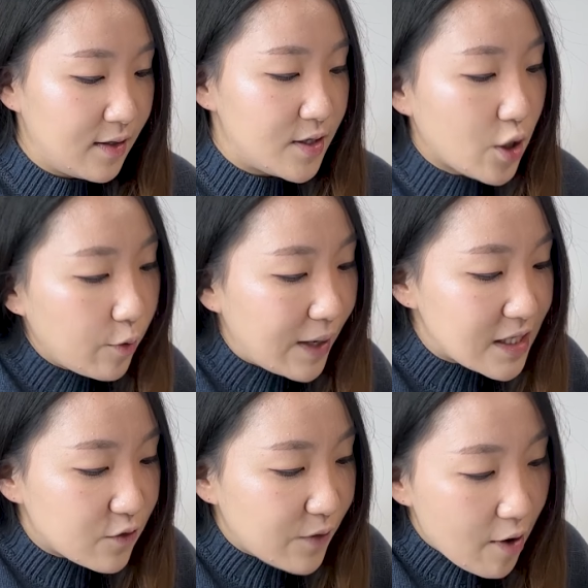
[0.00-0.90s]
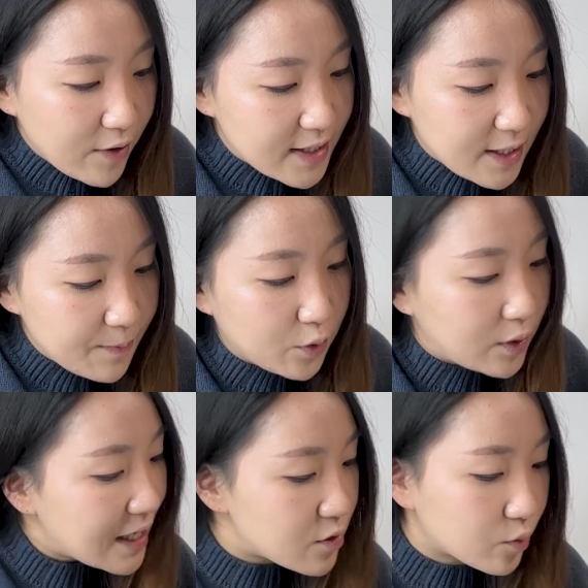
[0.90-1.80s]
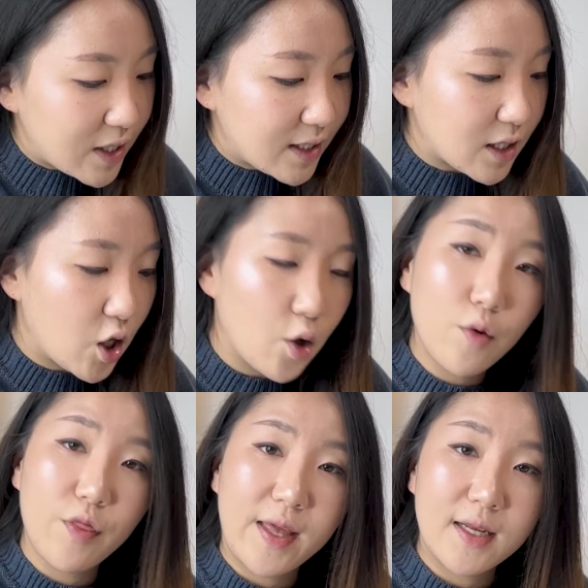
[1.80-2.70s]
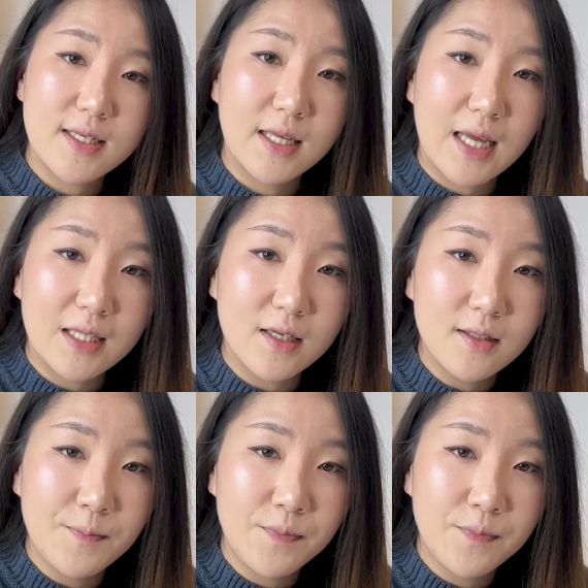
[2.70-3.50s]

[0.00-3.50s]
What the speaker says: So it's very simple. Let's read the whole thing together.